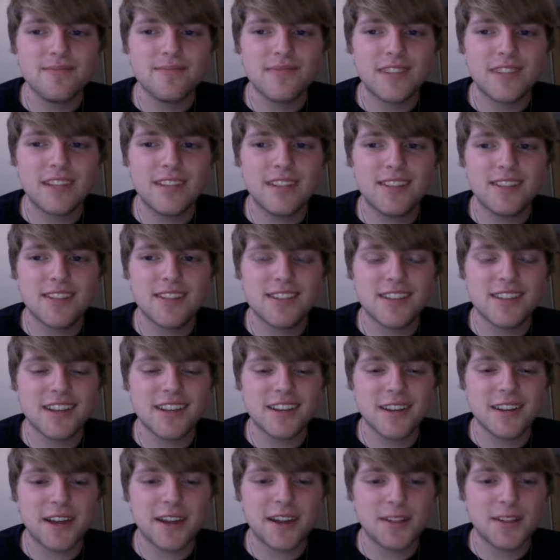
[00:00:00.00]
he says
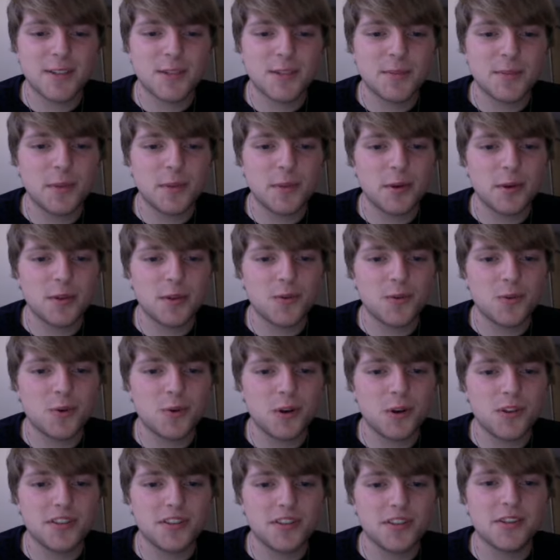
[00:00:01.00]
that God spoke the
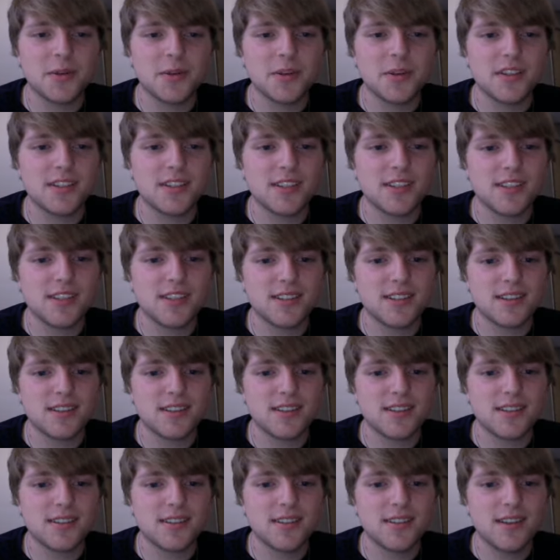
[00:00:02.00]
world into existence,
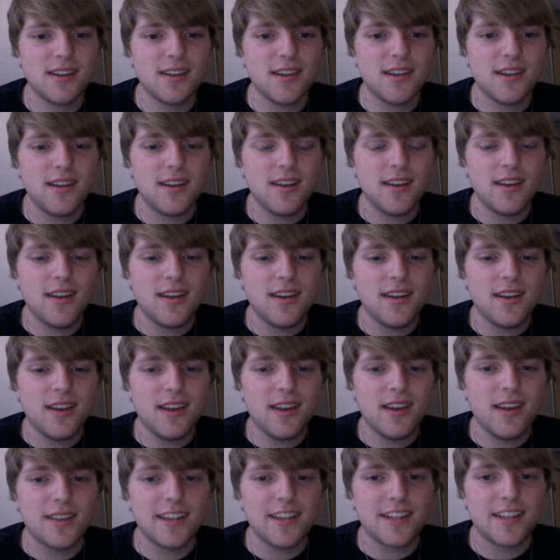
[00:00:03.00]

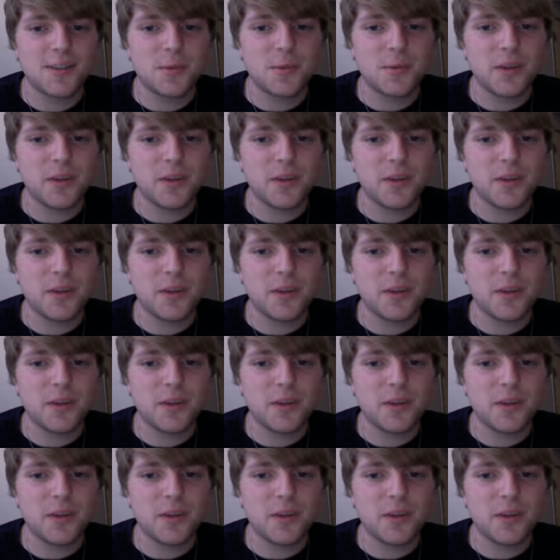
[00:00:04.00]
and that's why